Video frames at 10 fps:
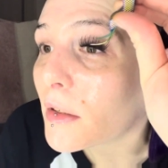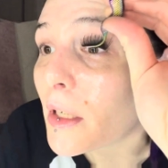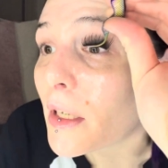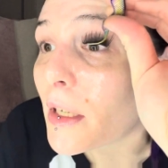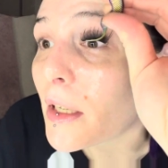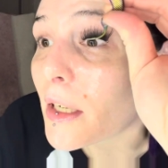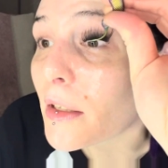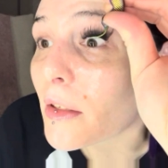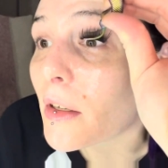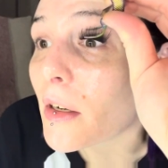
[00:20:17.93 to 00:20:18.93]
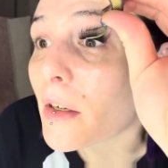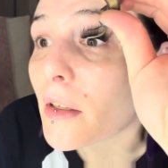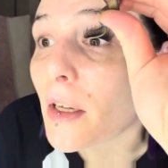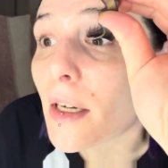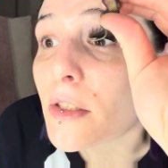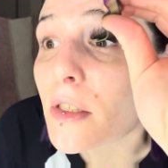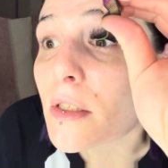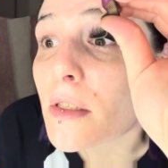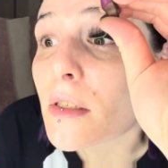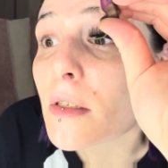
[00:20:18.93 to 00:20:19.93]
And I like the longer
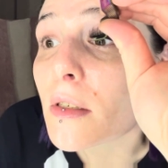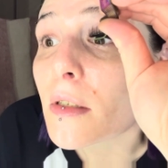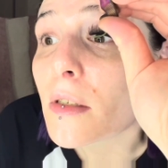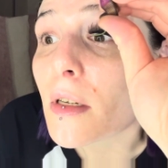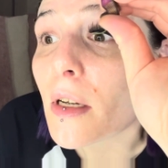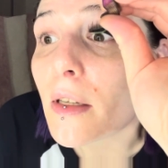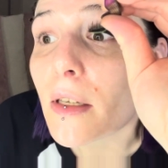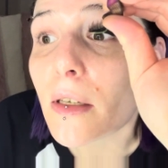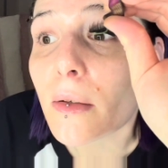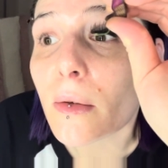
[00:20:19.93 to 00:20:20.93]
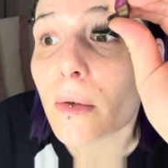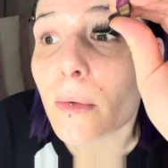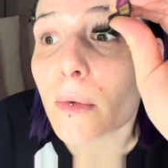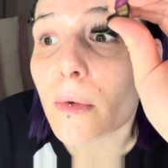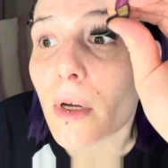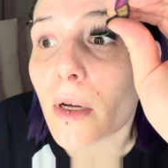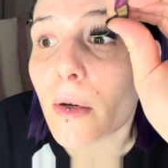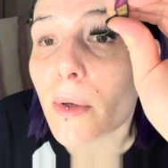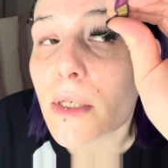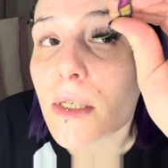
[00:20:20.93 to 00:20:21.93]
lashes. And then I
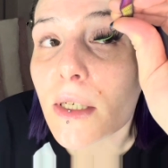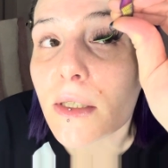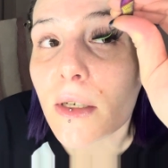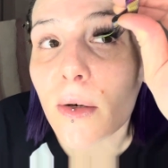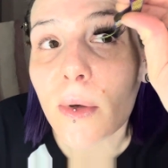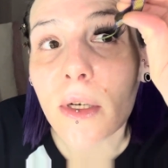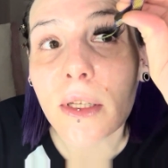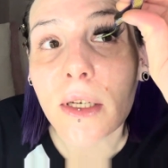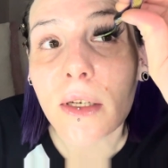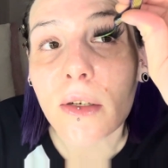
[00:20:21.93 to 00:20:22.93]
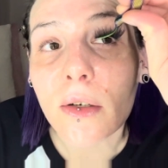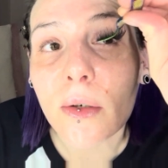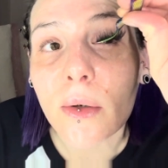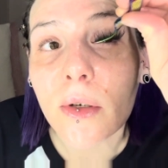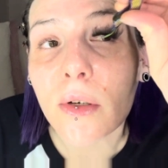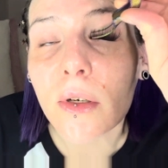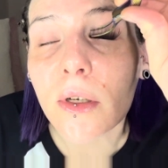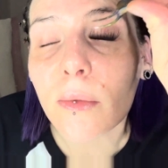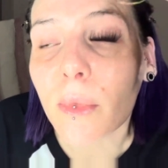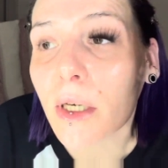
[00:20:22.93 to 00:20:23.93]
always like to go on the inner corner
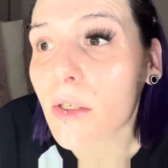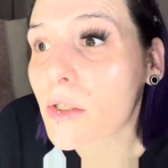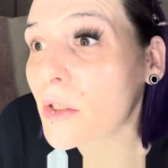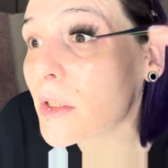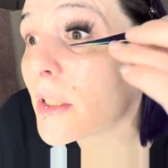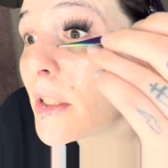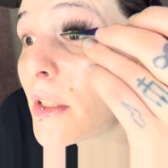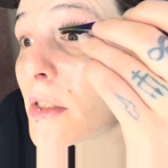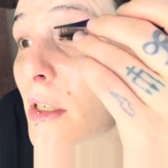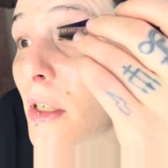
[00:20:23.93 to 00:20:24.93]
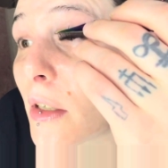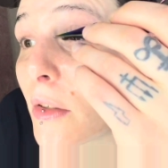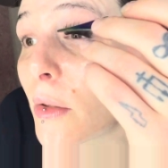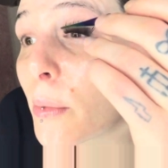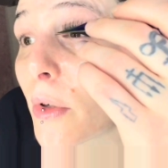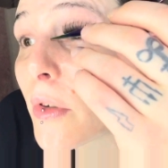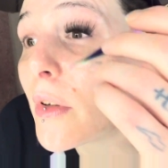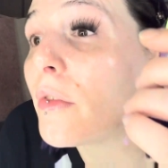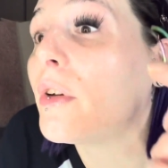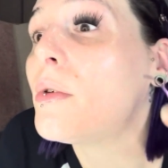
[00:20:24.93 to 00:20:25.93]
and make sure that it is
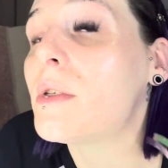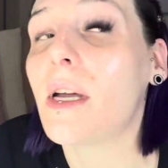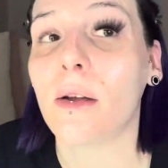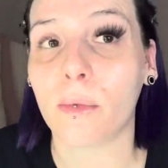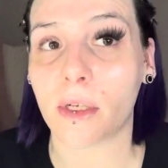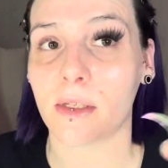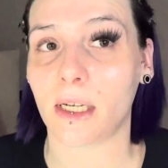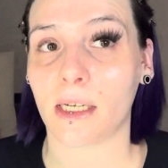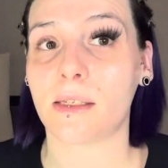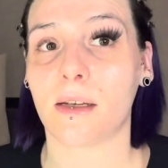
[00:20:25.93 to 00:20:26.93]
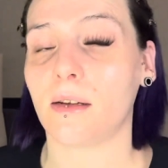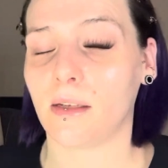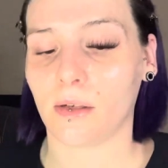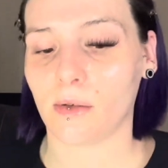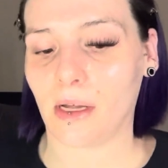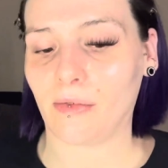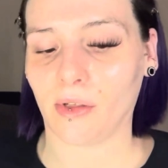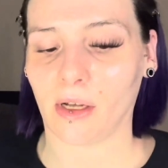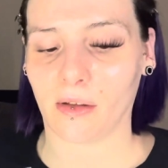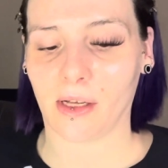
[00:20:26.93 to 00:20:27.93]
100% fused down because like I said, I don't have a
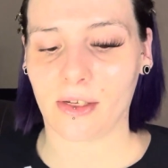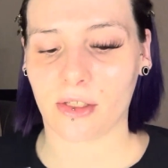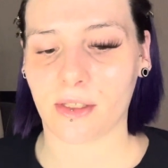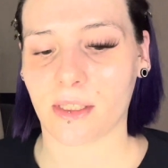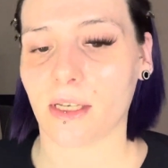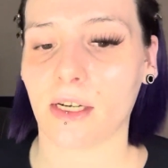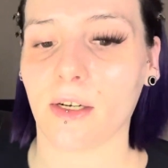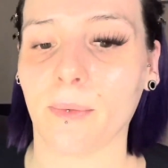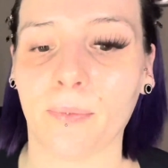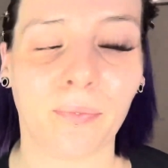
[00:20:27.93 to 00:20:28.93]
lot of lashes there.